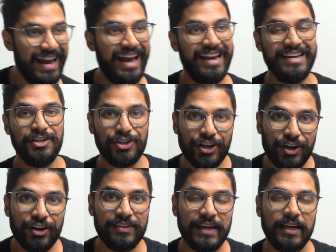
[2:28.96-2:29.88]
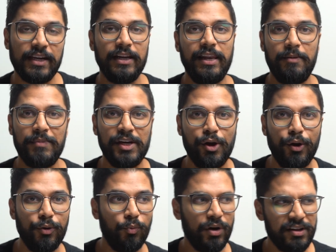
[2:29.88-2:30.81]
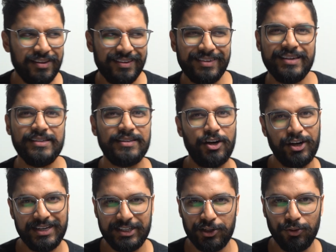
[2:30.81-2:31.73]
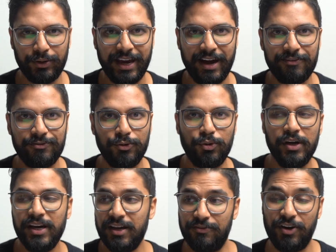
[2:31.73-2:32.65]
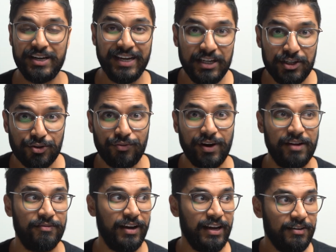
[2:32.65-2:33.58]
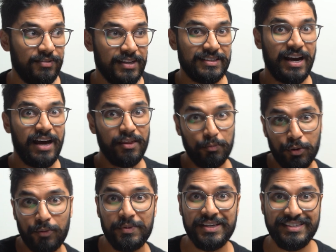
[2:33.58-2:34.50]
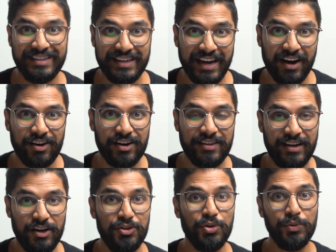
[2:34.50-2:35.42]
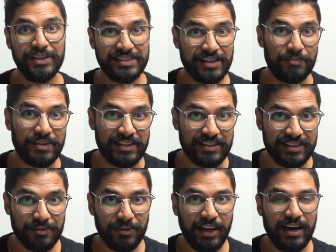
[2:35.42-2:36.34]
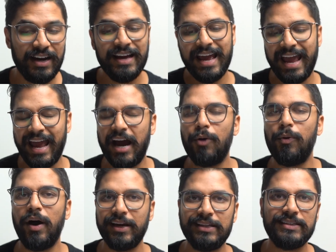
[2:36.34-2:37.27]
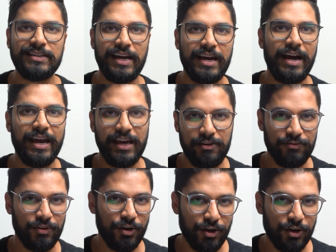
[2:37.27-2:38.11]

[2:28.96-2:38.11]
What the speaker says: and in turn, they're going to let me know what are the things that I need to look out for, if I need to renovate, if there's other properties in the area that are doing something similar, how I can stay ahead of the